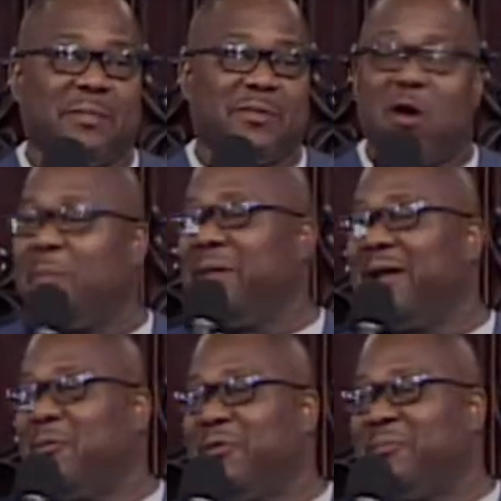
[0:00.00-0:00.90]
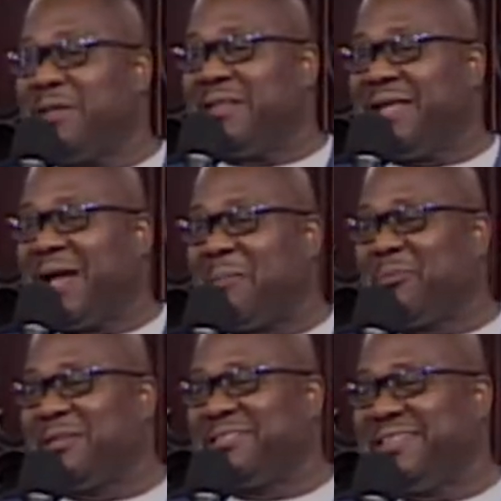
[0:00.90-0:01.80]
Y'all bear it with me today. I
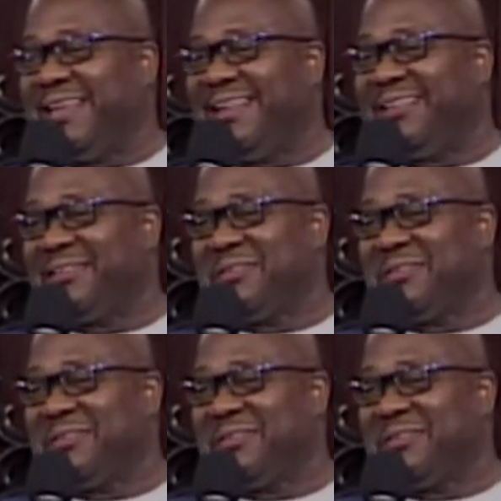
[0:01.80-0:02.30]
appreciate it.